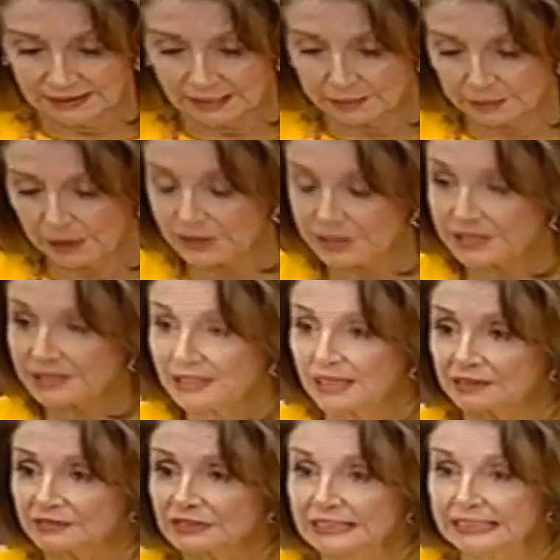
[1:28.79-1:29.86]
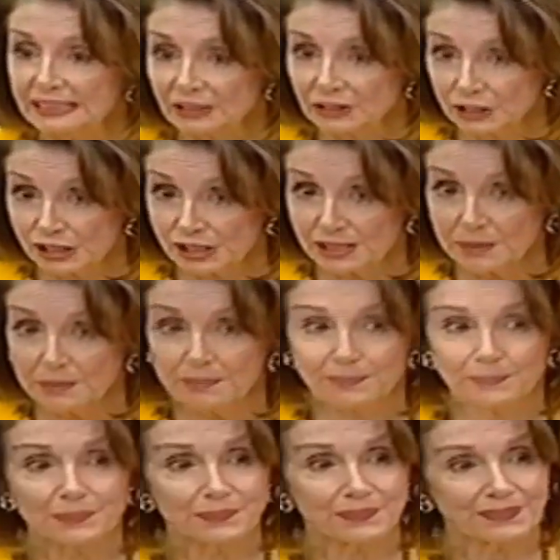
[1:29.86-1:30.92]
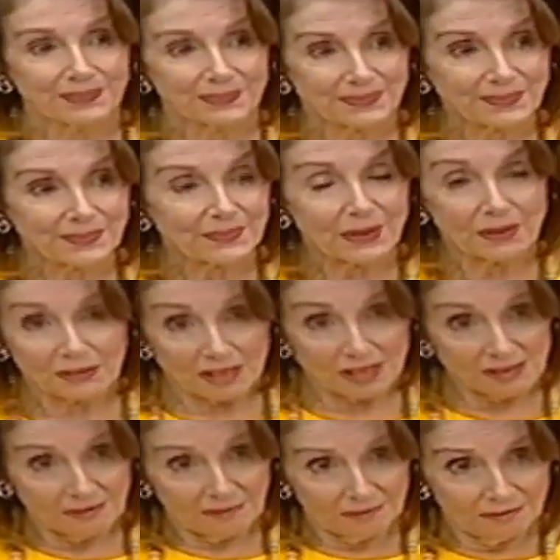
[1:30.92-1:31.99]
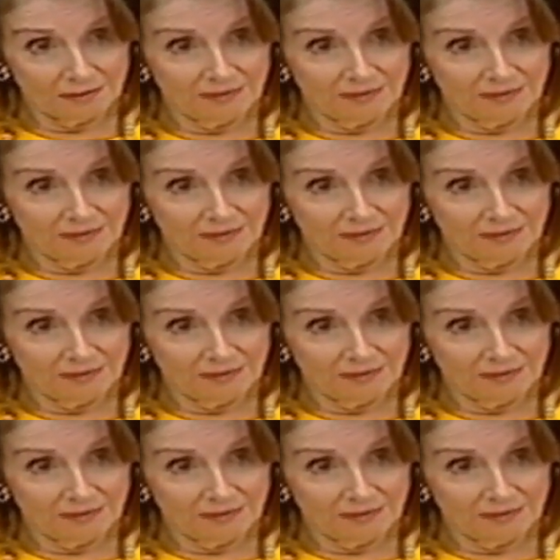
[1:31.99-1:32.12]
A person of leadership, a